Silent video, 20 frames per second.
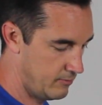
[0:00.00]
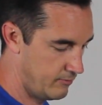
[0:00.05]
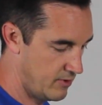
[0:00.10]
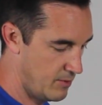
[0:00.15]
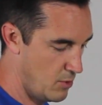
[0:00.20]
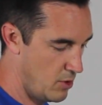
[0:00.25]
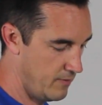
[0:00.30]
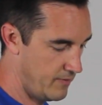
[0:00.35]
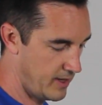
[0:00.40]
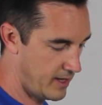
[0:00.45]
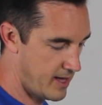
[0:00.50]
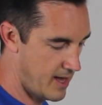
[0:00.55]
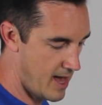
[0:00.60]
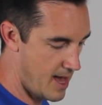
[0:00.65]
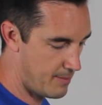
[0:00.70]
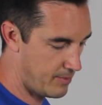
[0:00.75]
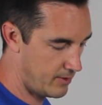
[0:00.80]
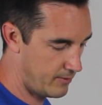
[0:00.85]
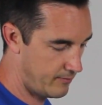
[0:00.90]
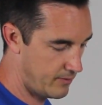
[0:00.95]
remove the
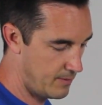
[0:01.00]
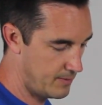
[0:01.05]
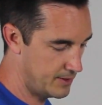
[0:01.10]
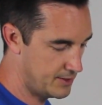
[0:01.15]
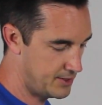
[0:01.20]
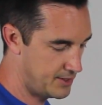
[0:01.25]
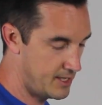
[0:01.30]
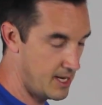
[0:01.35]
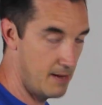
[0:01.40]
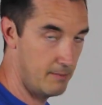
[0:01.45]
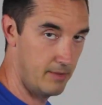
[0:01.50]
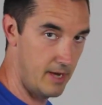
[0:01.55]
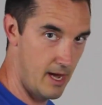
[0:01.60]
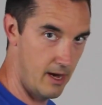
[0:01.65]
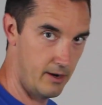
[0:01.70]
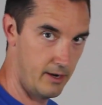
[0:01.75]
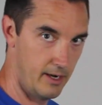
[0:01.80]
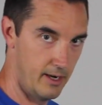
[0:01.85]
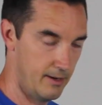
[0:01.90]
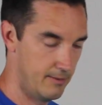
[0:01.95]
cap from the stem
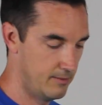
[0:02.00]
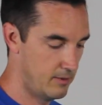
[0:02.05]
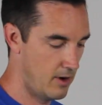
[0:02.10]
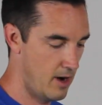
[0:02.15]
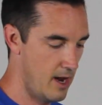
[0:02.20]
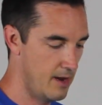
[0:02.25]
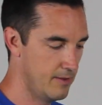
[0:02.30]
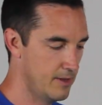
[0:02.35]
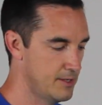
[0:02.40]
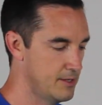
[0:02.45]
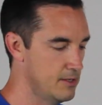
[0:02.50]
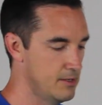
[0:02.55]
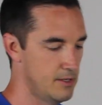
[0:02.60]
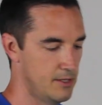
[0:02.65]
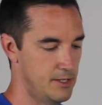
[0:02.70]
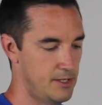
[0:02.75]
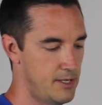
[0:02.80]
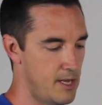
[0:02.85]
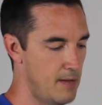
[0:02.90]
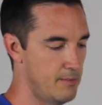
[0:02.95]
down here, all right? This is
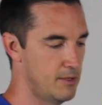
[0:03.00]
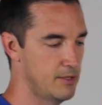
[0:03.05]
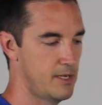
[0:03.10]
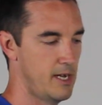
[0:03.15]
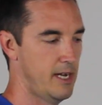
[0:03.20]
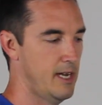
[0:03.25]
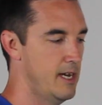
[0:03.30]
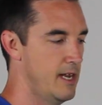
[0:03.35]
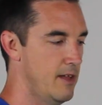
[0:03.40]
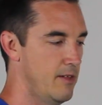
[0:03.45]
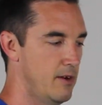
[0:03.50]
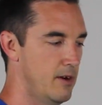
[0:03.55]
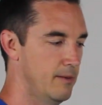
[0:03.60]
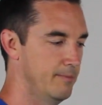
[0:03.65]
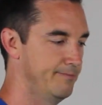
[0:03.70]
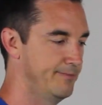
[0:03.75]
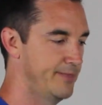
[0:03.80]
a stem just like any other